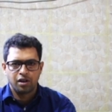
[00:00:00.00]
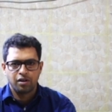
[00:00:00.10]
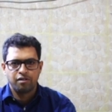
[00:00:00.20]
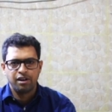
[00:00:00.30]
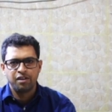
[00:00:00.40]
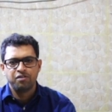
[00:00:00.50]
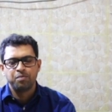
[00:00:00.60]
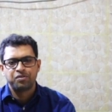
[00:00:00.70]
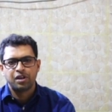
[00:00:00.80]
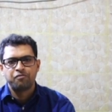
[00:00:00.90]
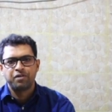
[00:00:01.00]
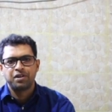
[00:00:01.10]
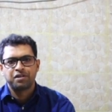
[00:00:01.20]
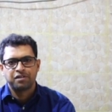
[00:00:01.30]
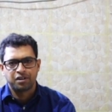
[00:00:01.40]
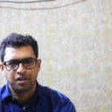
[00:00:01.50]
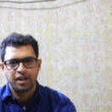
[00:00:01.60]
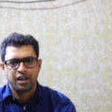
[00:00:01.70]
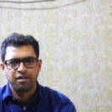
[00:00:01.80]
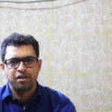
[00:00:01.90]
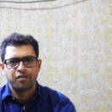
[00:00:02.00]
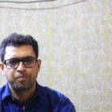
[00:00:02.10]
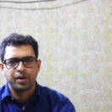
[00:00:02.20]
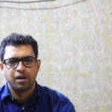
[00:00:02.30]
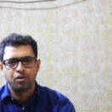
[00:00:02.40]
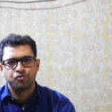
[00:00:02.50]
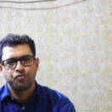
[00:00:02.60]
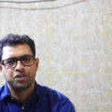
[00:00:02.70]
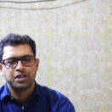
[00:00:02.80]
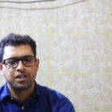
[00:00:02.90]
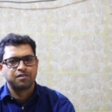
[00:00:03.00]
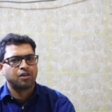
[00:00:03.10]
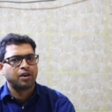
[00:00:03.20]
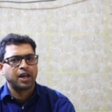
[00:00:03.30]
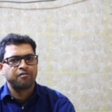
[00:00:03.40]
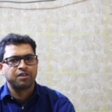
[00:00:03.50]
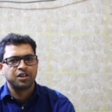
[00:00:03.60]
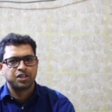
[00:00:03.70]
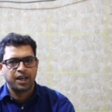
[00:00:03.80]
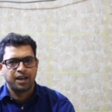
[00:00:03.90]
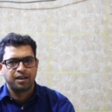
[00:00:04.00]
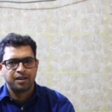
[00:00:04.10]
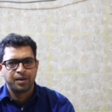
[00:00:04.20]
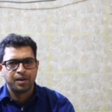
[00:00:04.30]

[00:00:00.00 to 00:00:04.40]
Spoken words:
relieve himself in a certain area of my house which did not have any shade.